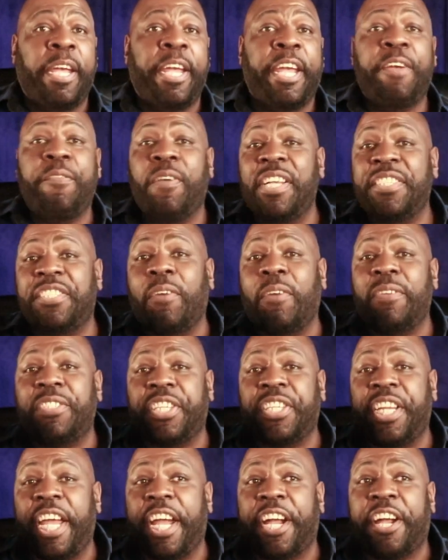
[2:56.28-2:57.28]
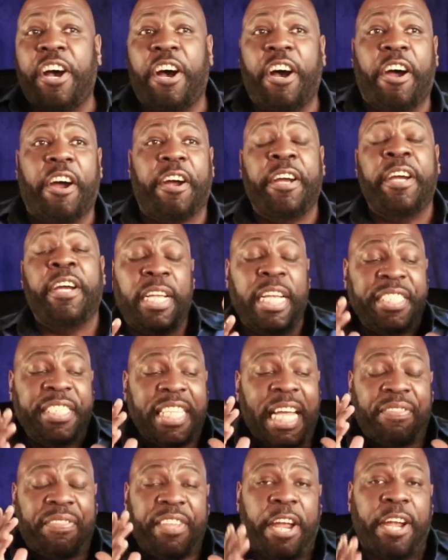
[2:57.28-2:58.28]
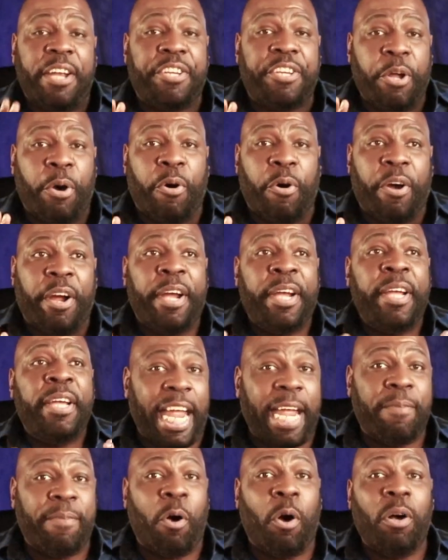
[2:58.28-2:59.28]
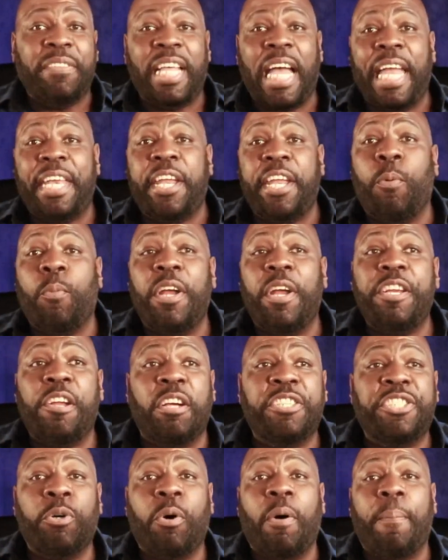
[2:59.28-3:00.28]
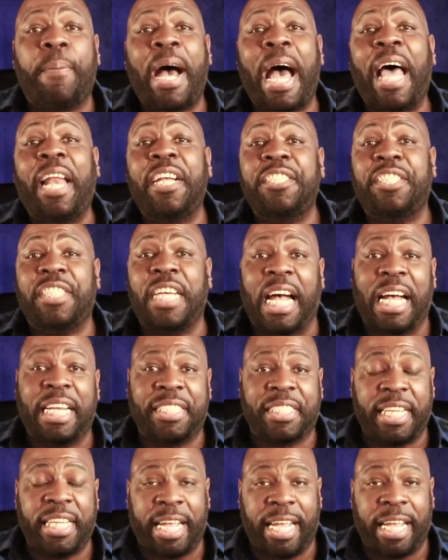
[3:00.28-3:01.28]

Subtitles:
He runs over to their car. He's at their door. They roll down their window to apologize to